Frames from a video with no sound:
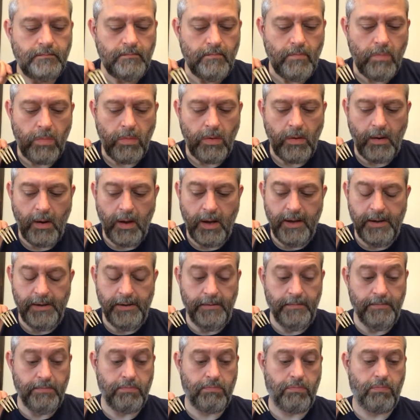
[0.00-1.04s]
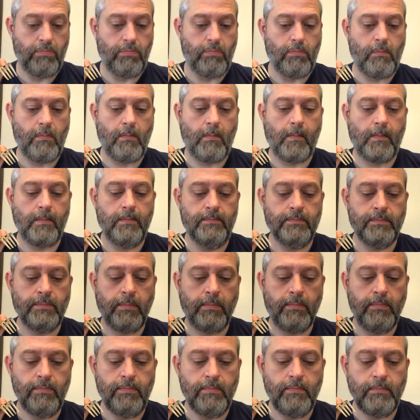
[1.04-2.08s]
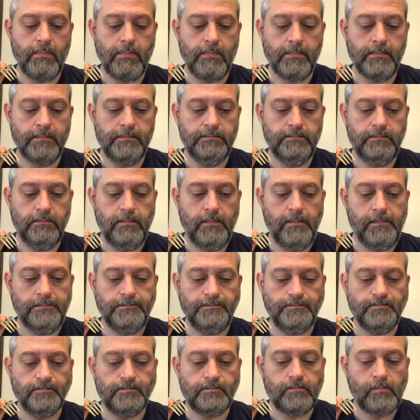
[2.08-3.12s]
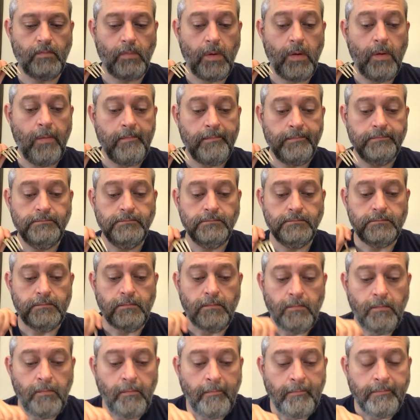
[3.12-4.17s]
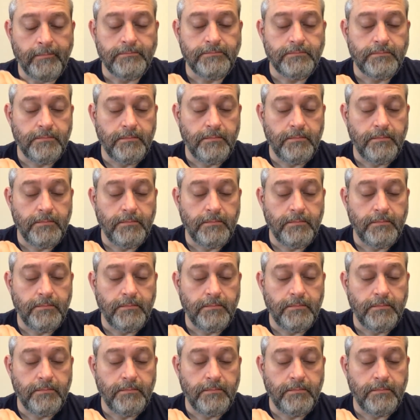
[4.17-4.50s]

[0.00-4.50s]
No one is speaking in this clip.